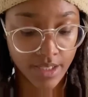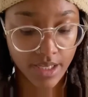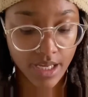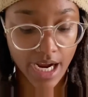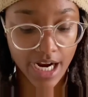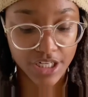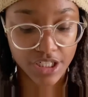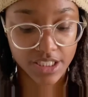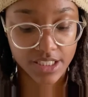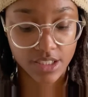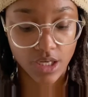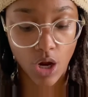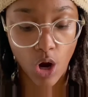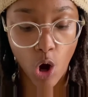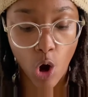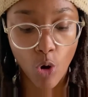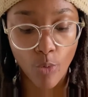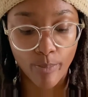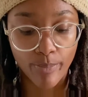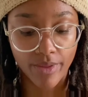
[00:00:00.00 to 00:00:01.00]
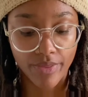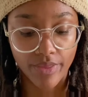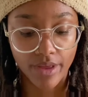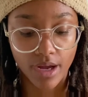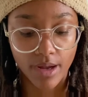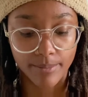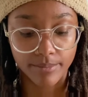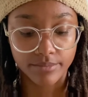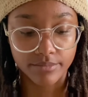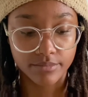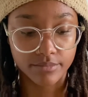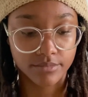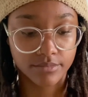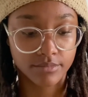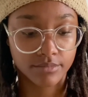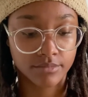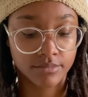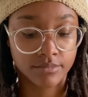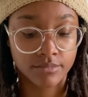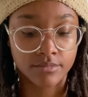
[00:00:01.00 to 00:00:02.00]
I just open them,
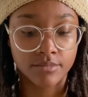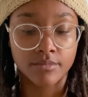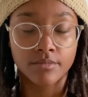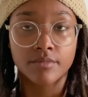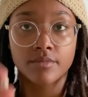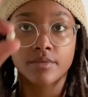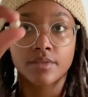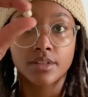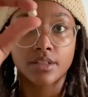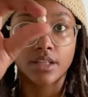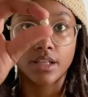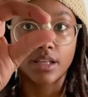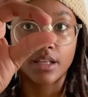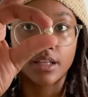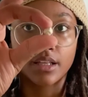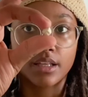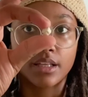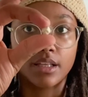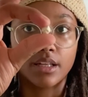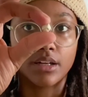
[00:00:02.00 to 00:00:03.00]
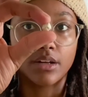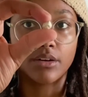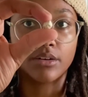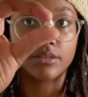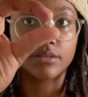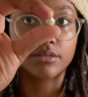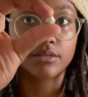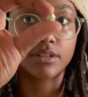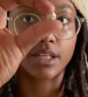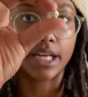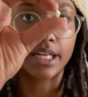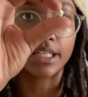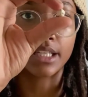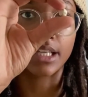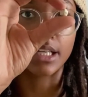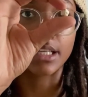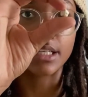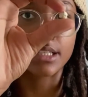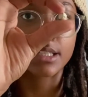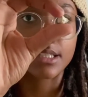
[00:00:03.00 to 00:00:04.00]
you know, like
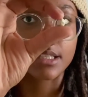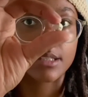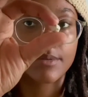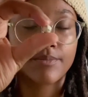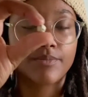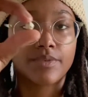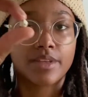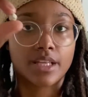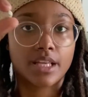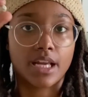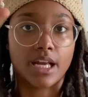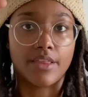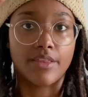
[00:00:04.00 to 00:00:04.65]
this, and